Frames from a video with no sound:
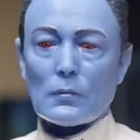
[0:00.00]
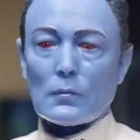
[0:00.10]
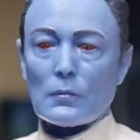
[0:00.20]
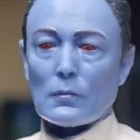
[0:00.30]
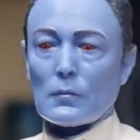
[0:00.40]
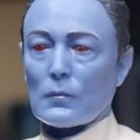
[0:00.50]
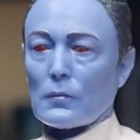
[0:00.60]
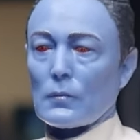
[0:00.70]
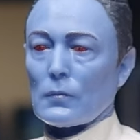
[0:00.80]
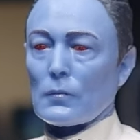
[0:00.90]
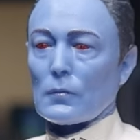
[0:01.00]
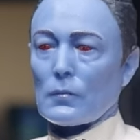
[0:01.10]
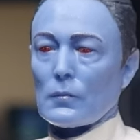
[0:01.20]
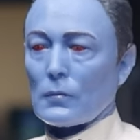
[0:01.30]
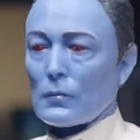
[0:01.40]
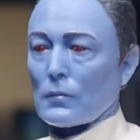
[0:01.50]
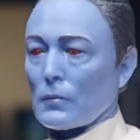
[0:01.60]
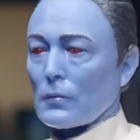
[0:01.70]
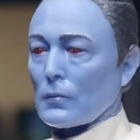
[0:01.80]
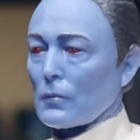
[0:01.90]

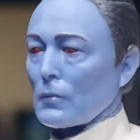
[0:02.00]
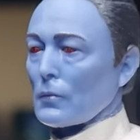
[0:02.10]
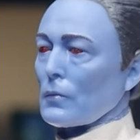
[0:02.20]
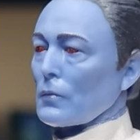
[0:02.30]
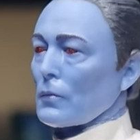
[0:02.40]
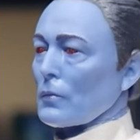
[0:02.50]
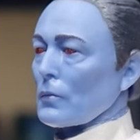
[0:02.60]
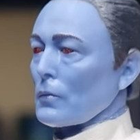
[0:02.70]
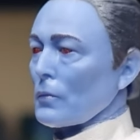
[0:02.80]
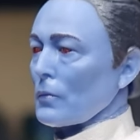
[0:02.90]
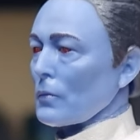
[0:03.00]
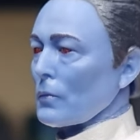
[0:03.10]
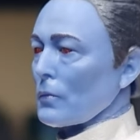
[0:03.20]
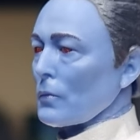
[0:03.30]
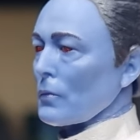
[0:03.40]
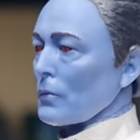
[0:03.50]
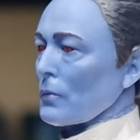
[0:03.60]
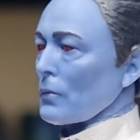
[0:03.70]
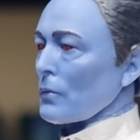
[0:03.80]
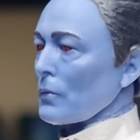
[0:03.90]

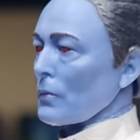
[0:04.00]
Nothing is said.